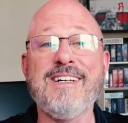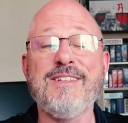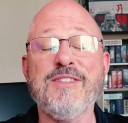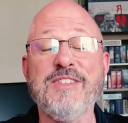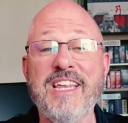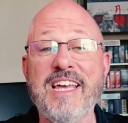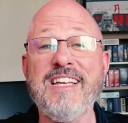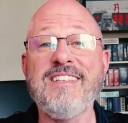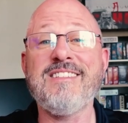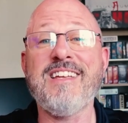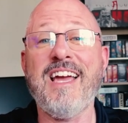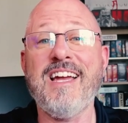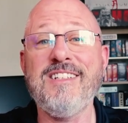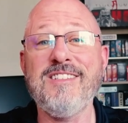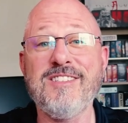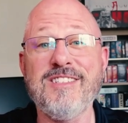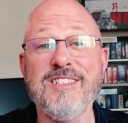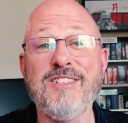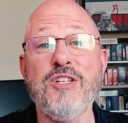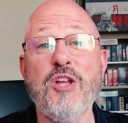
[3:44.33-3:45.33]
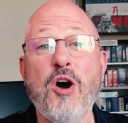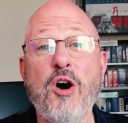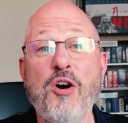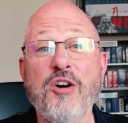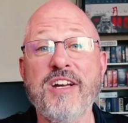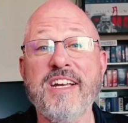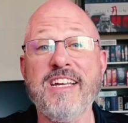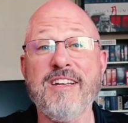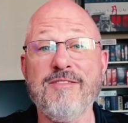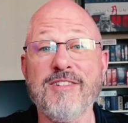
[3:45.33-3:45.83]
They tend to
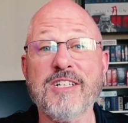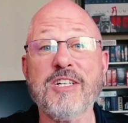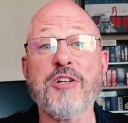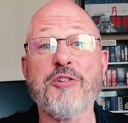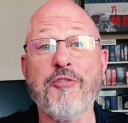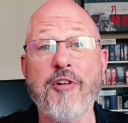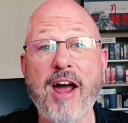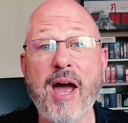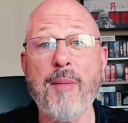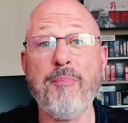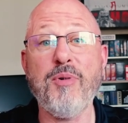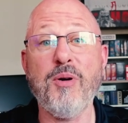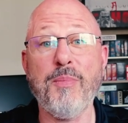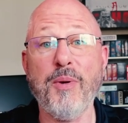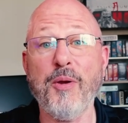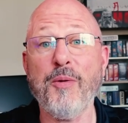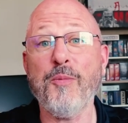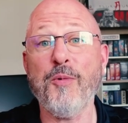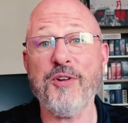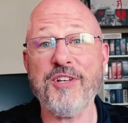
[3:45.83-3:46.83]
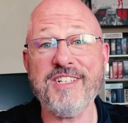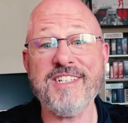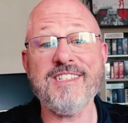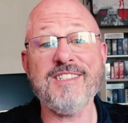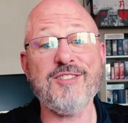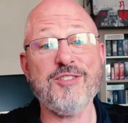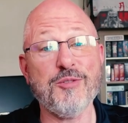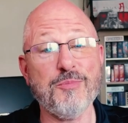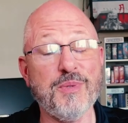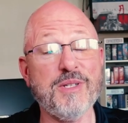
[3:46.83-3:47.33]
not give a crap about what it
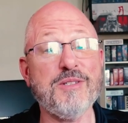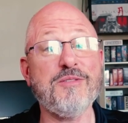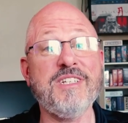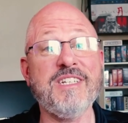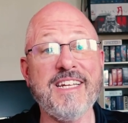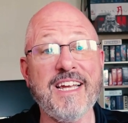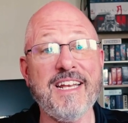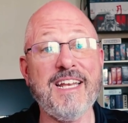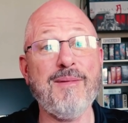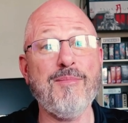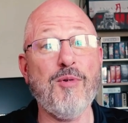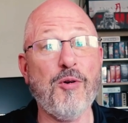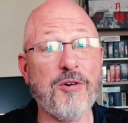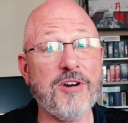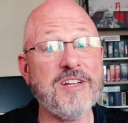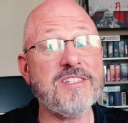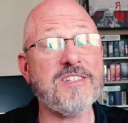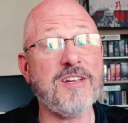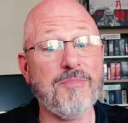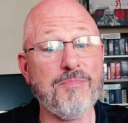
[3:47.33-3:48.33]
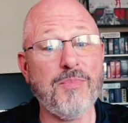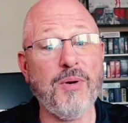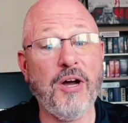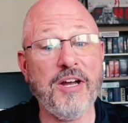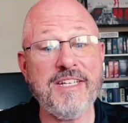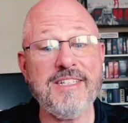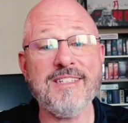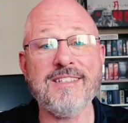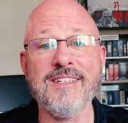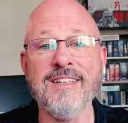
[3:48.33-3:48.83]
is you're building anymore at some
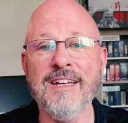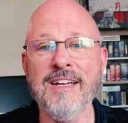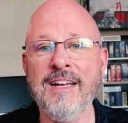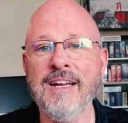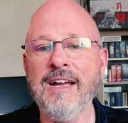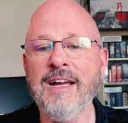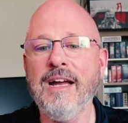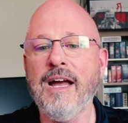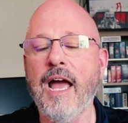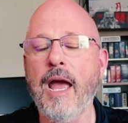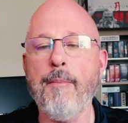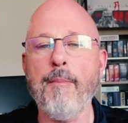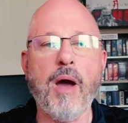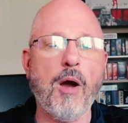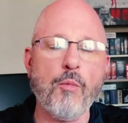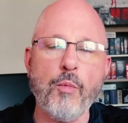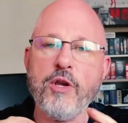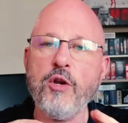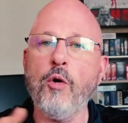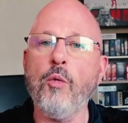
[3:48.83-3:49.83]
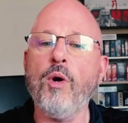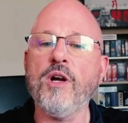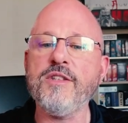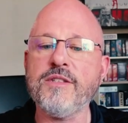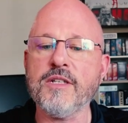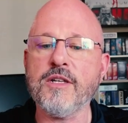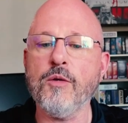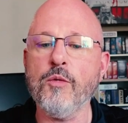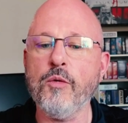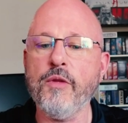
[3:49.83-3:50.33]
point. And we don't want
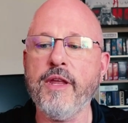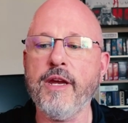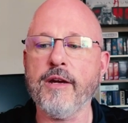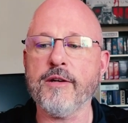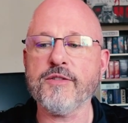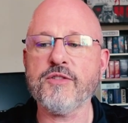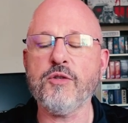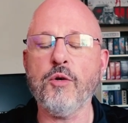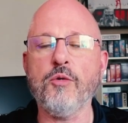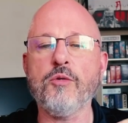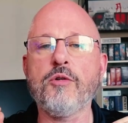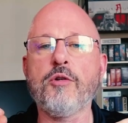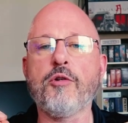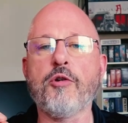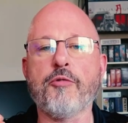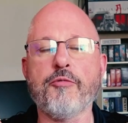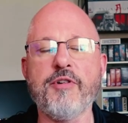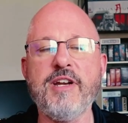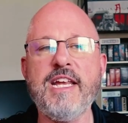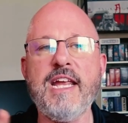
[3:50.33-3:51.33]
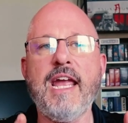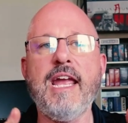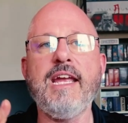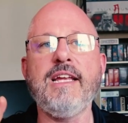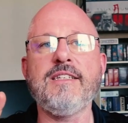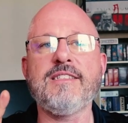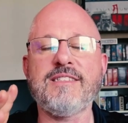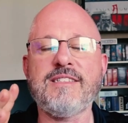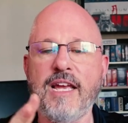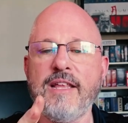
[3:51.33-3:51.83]
to go there. So
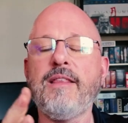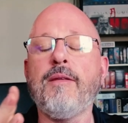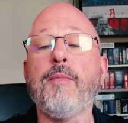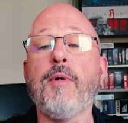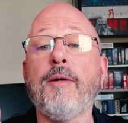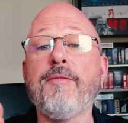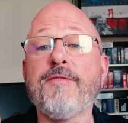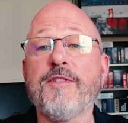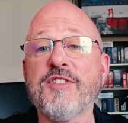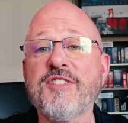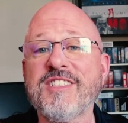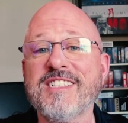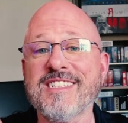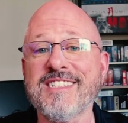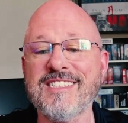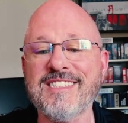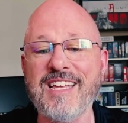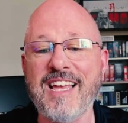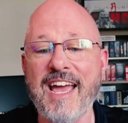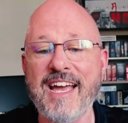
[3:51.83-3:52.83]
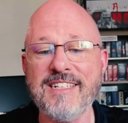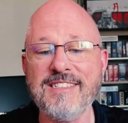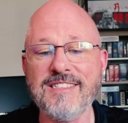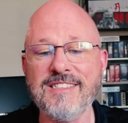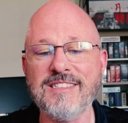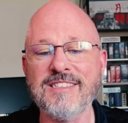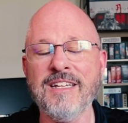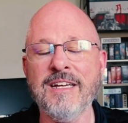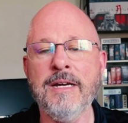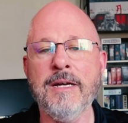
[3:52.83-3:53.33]
set them up for
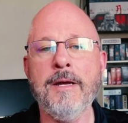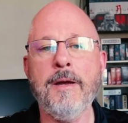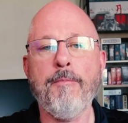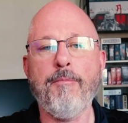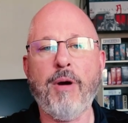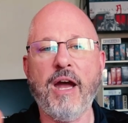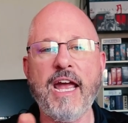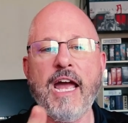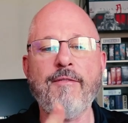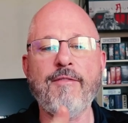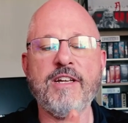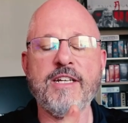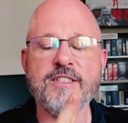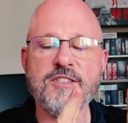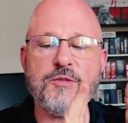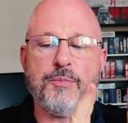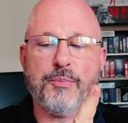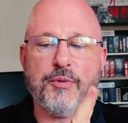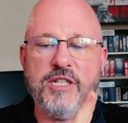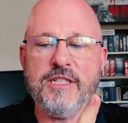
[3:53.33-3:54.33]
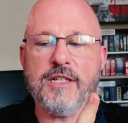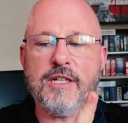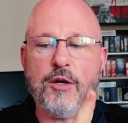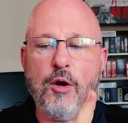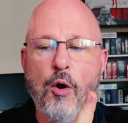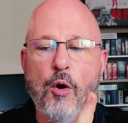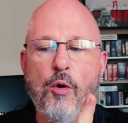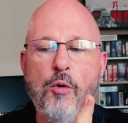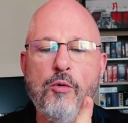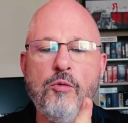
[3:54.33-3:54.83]
success by having a sprint
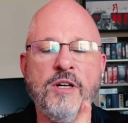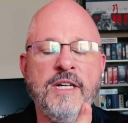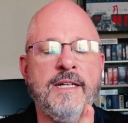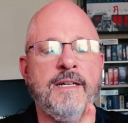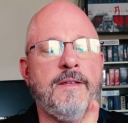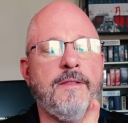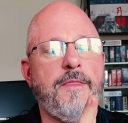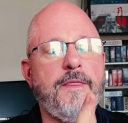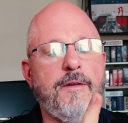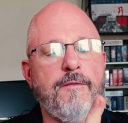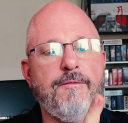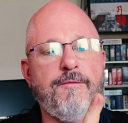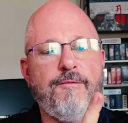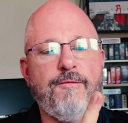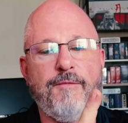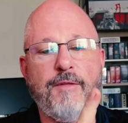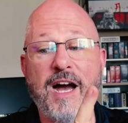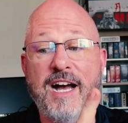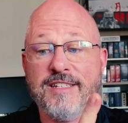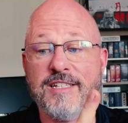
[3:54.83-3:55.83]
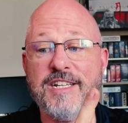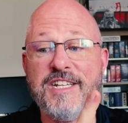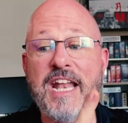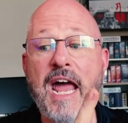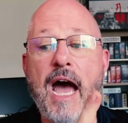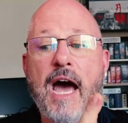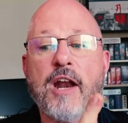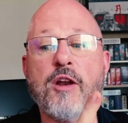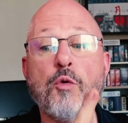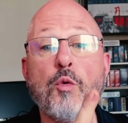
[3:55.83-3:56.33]
goal that has a
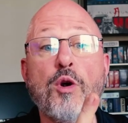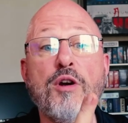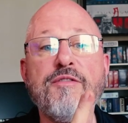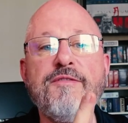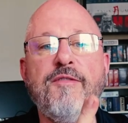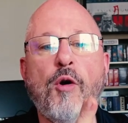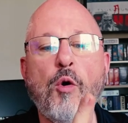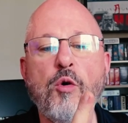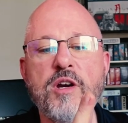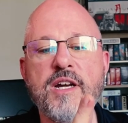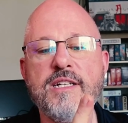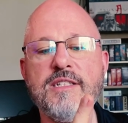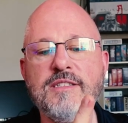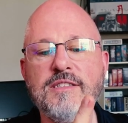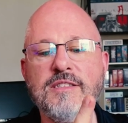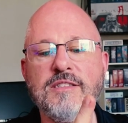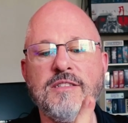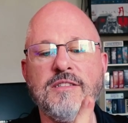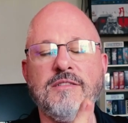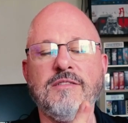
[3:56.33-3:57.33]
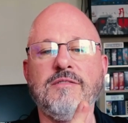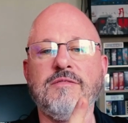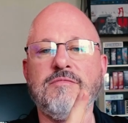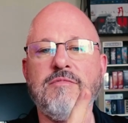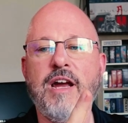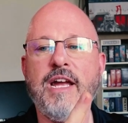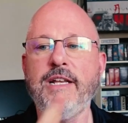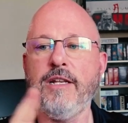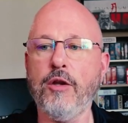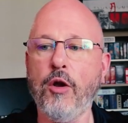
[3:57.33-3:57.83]
narrower focus,
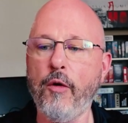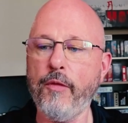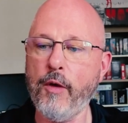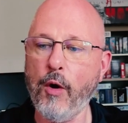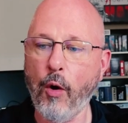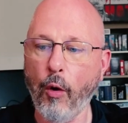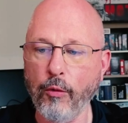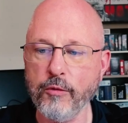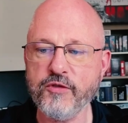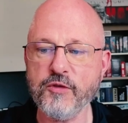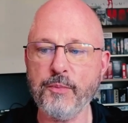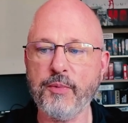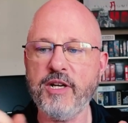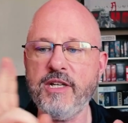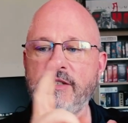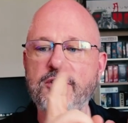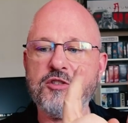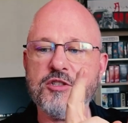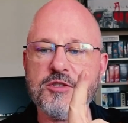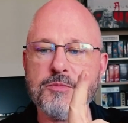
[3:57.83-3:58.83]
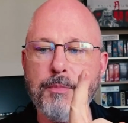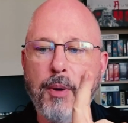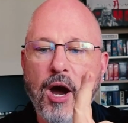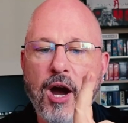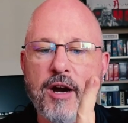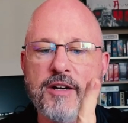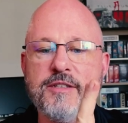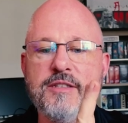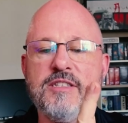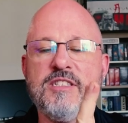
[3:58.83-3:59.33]
right? Not the whole sprint, just
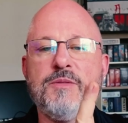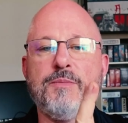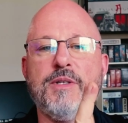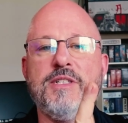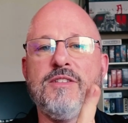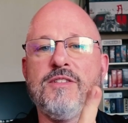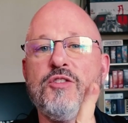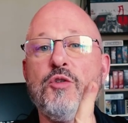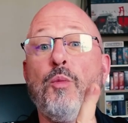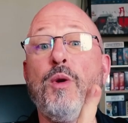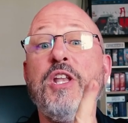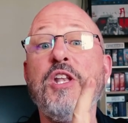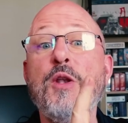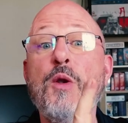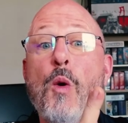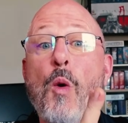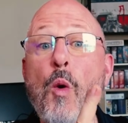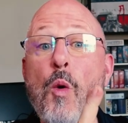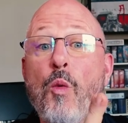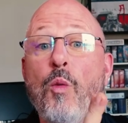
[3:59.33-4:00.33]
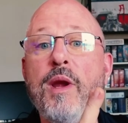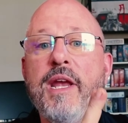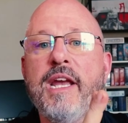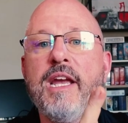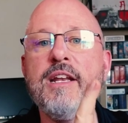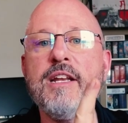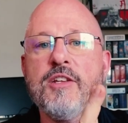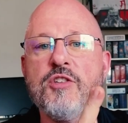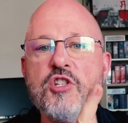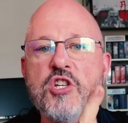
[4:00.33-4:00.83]
part of the sprint, so we know we
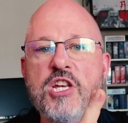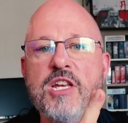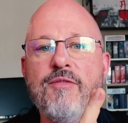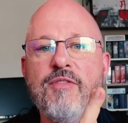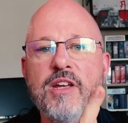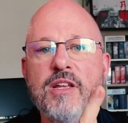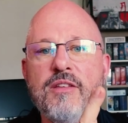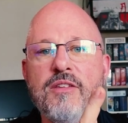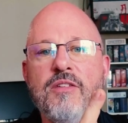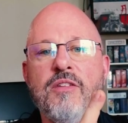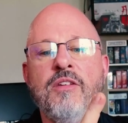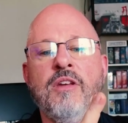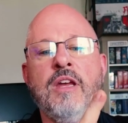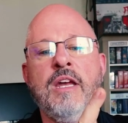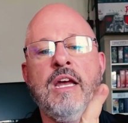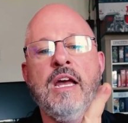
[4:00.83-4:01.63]
can achieve it.